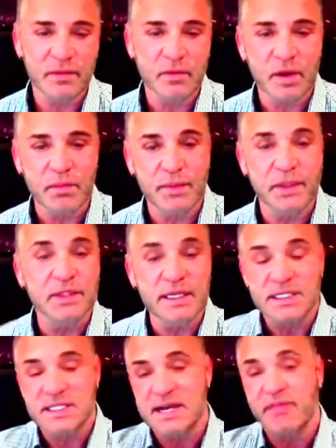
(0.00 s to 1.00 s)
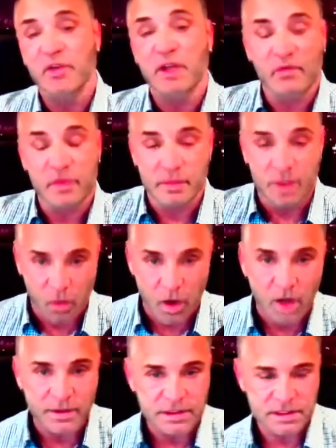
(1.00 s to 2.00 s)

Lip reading: We're building several of them at once.